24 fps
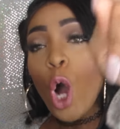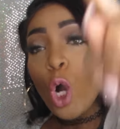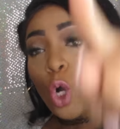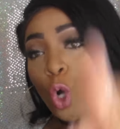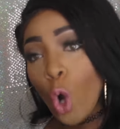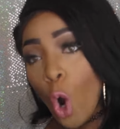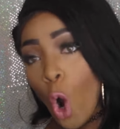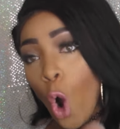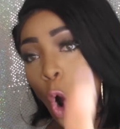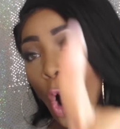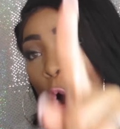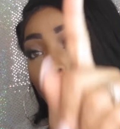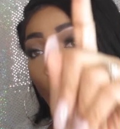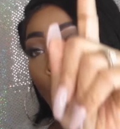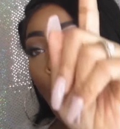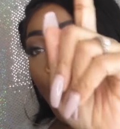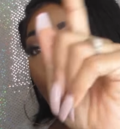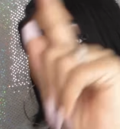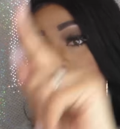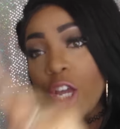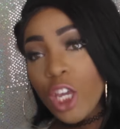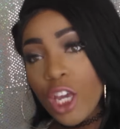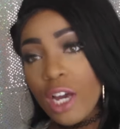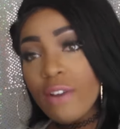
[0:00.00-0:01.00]

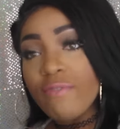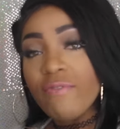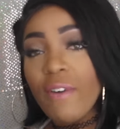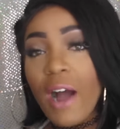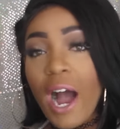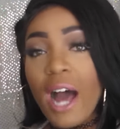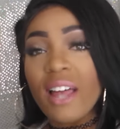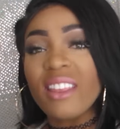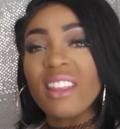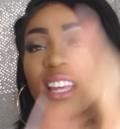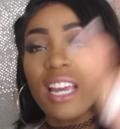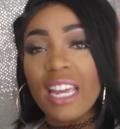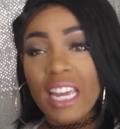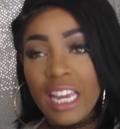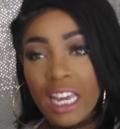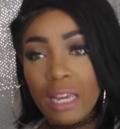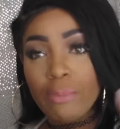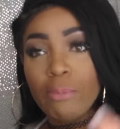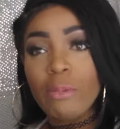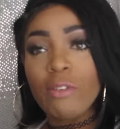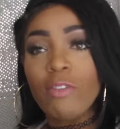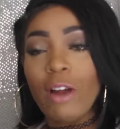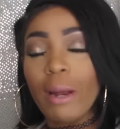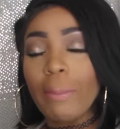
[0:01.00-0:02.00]
call your father and
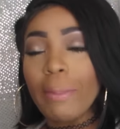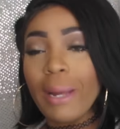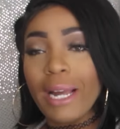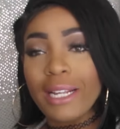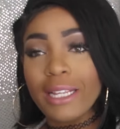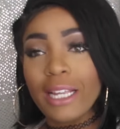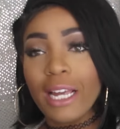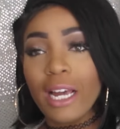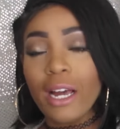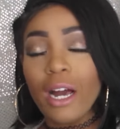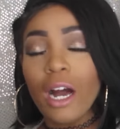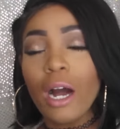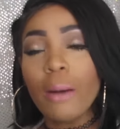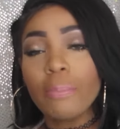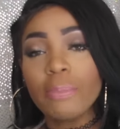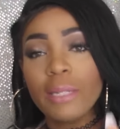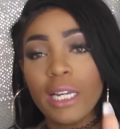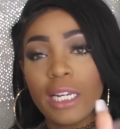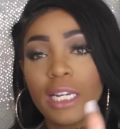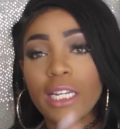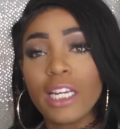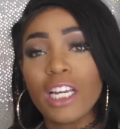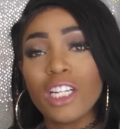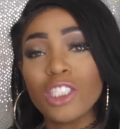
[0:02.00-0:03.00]
he'll be right back there, up
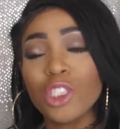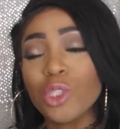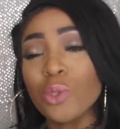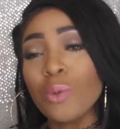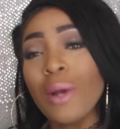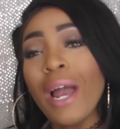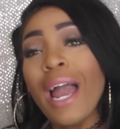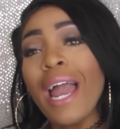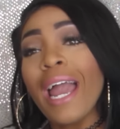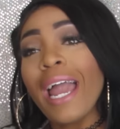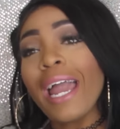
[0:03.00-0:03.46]
there to get you.